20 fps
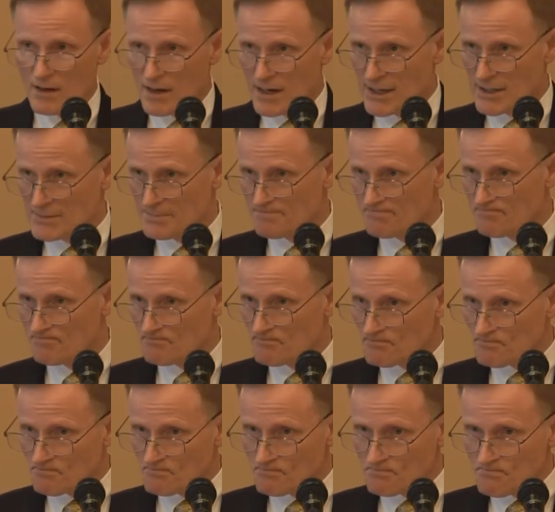And
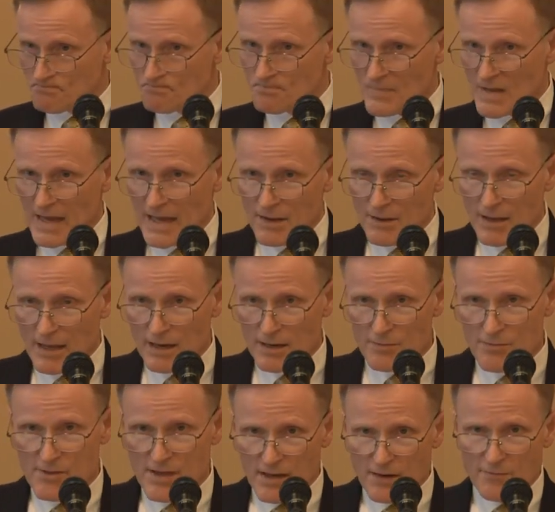
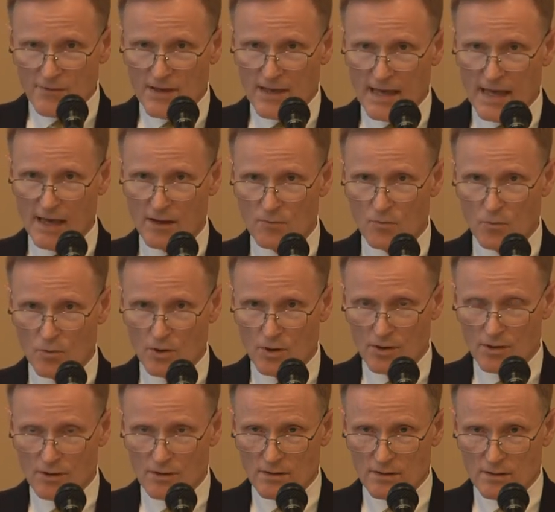then if it can't
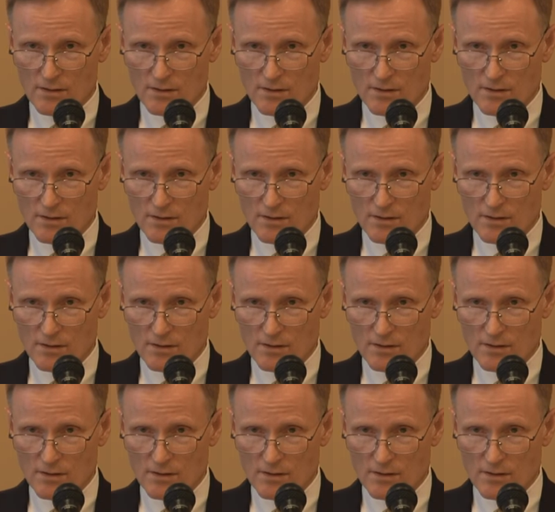work,